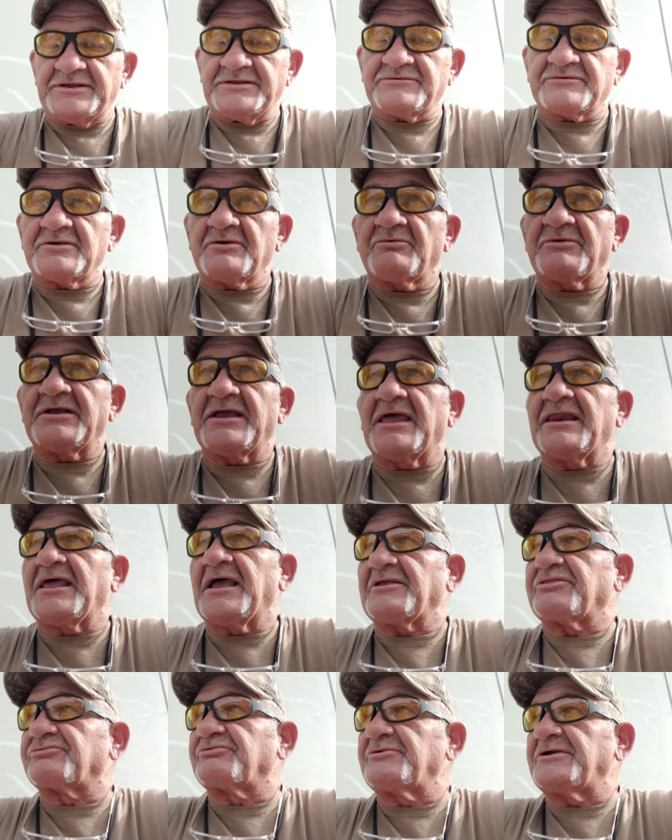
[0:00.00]
so we got
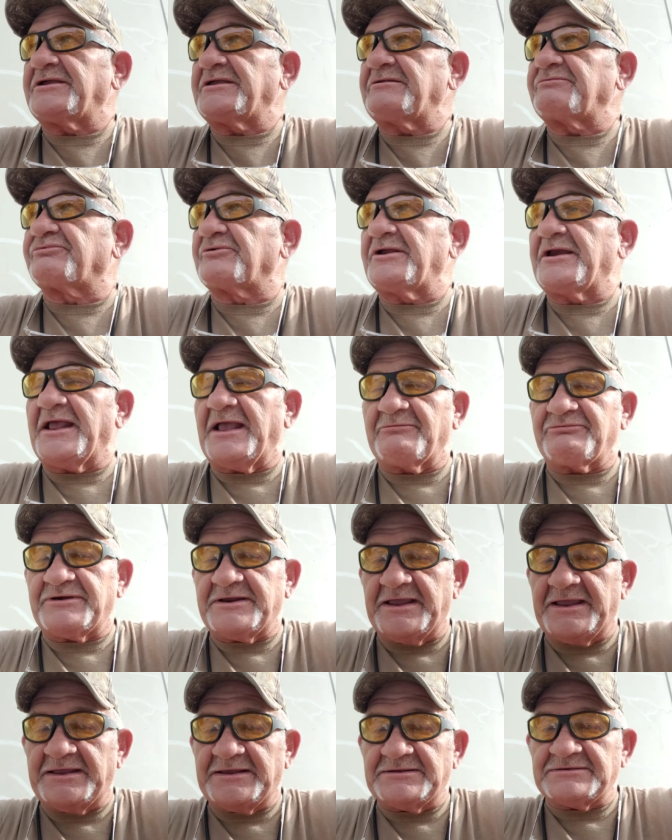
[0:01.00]
like three three and a half
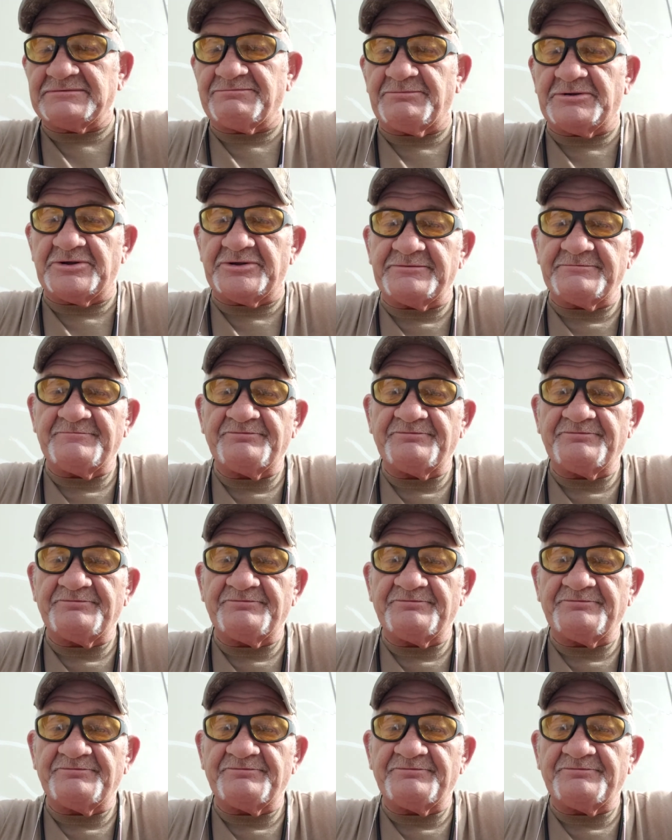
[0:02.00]
days, but